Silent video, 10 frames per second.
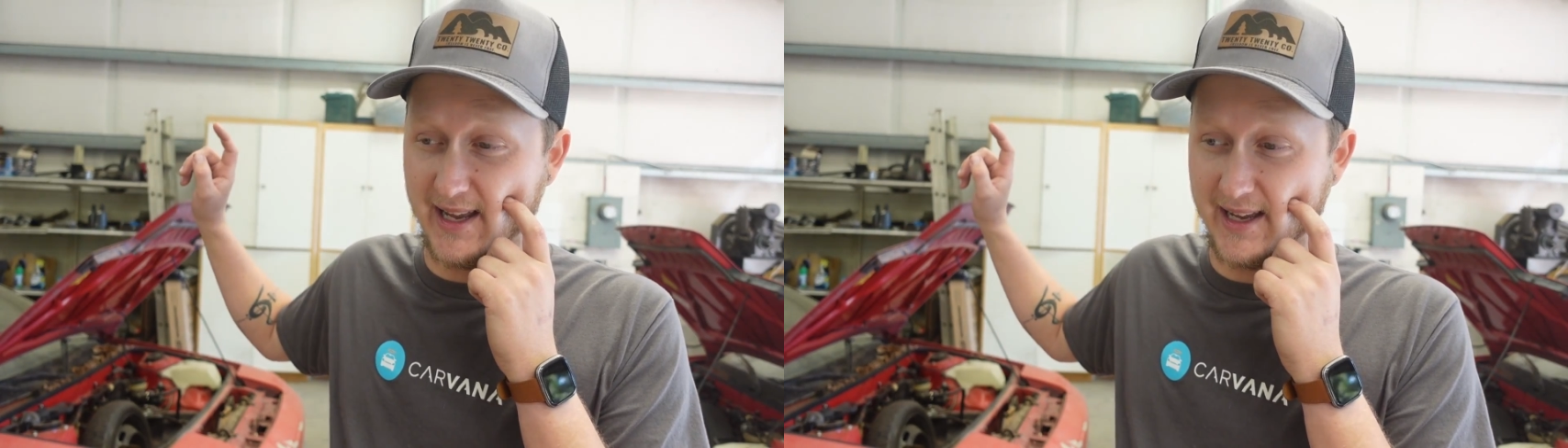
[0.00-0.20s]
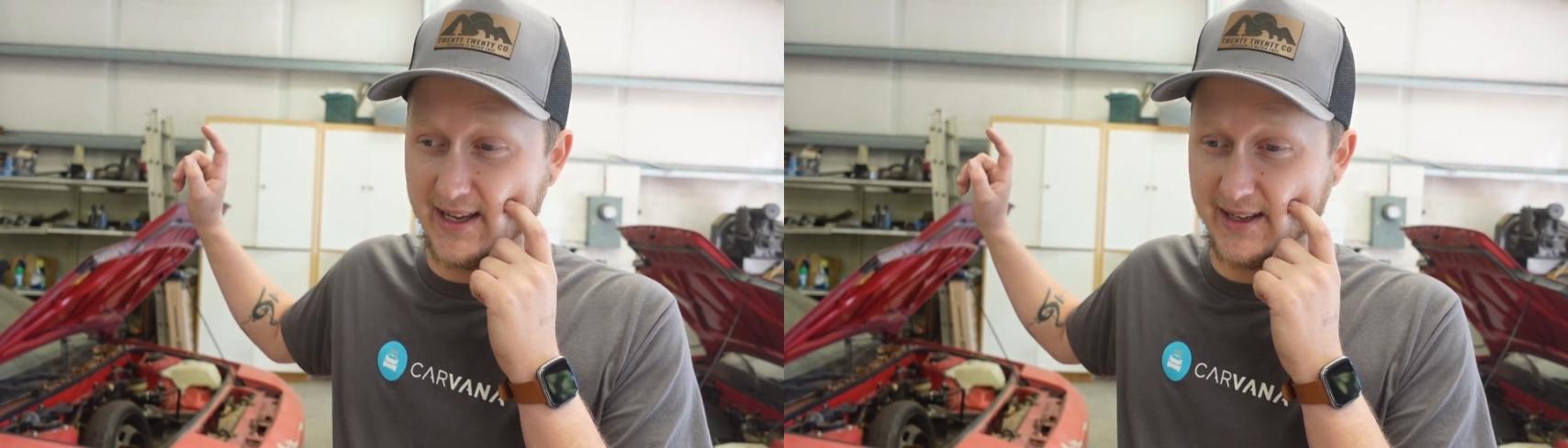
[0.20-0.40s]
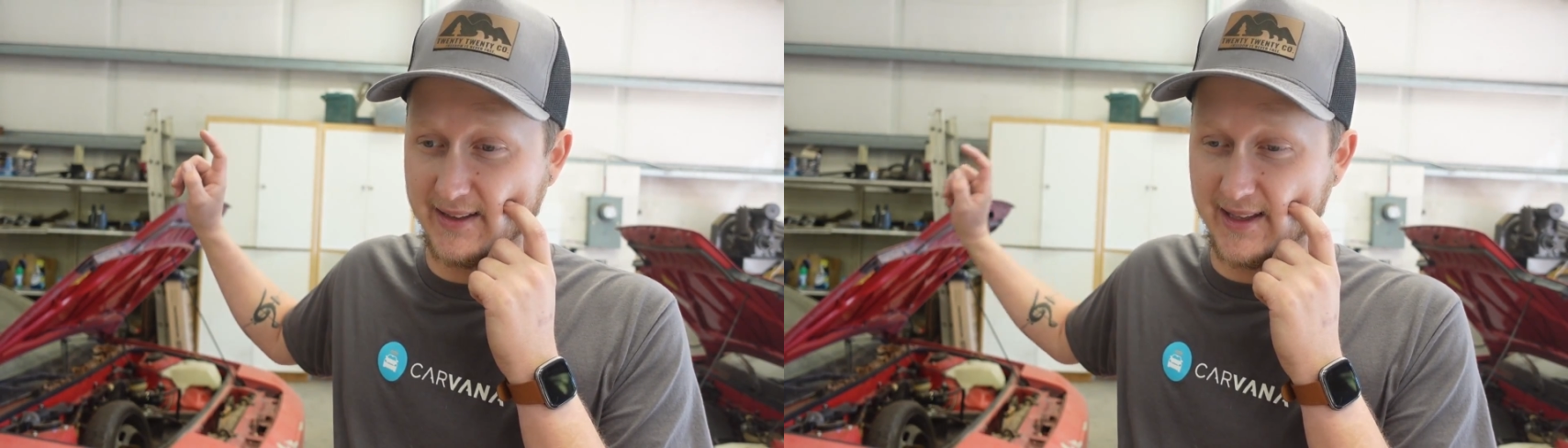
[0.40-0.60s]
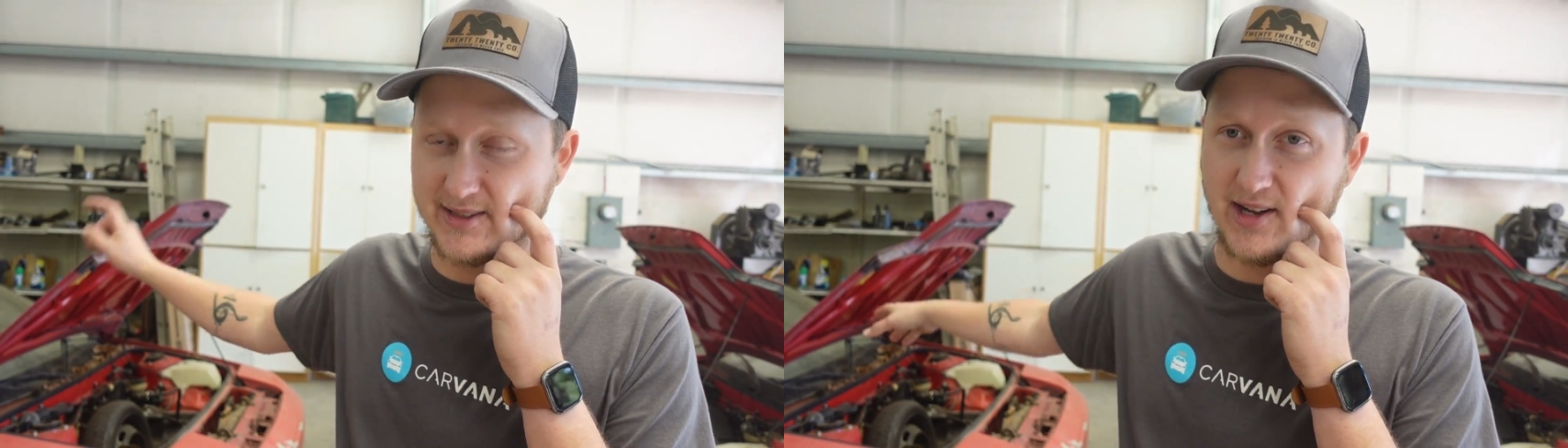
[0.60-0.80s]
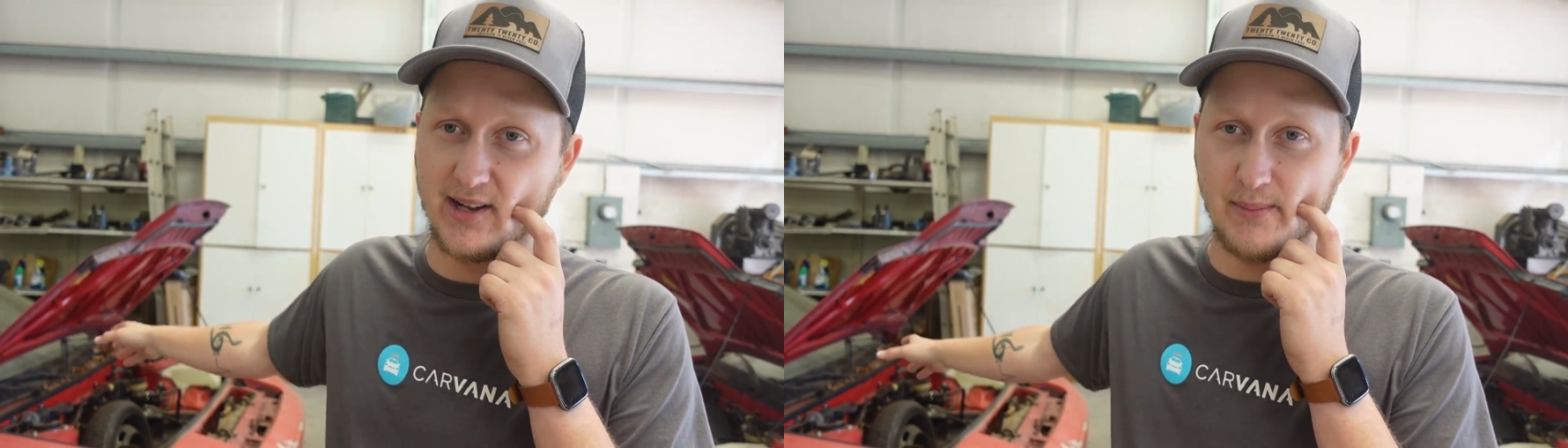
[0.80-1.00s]
and
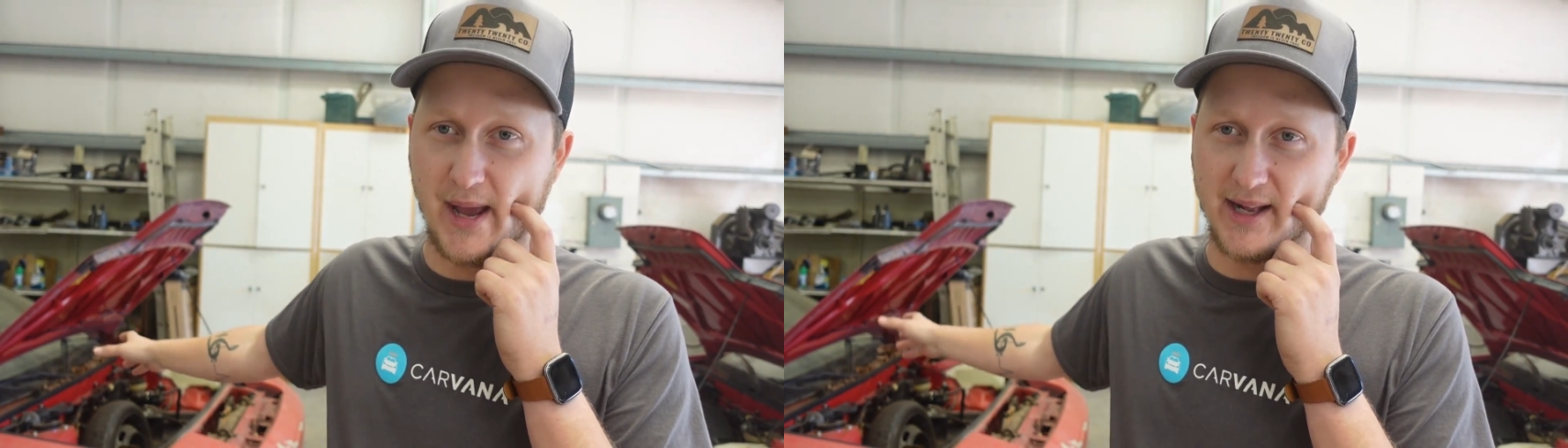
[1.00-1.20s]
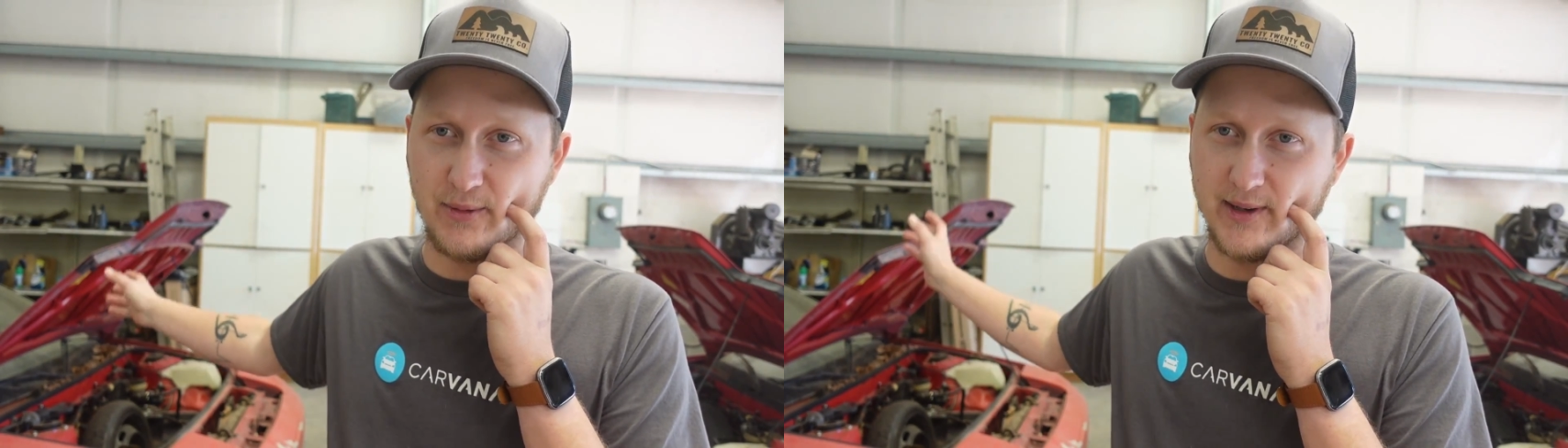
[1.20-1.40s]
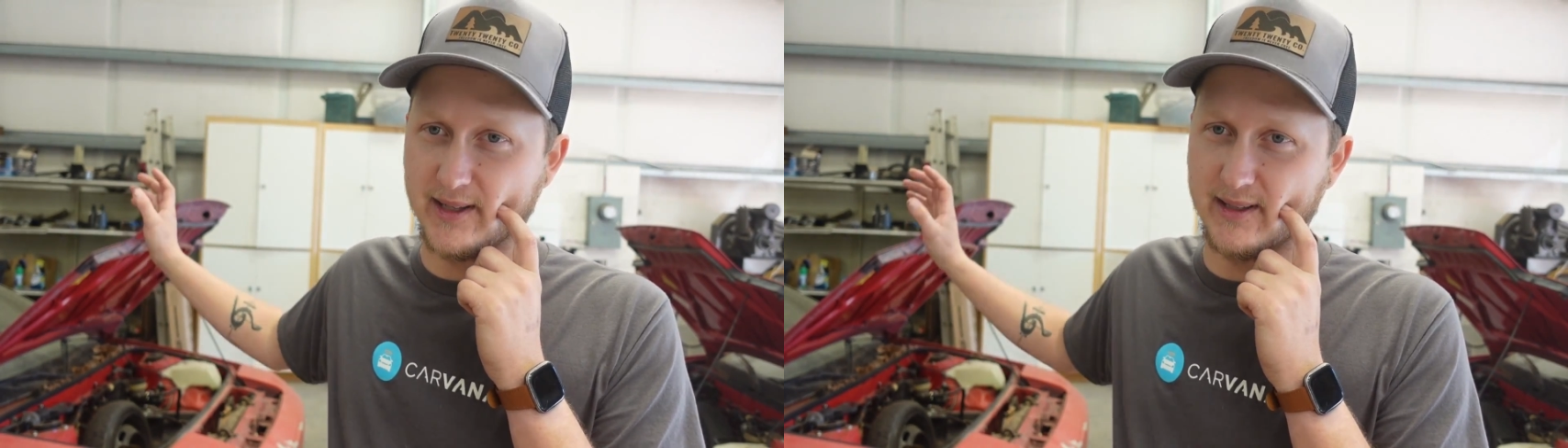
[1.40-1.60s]
that's the automatic one,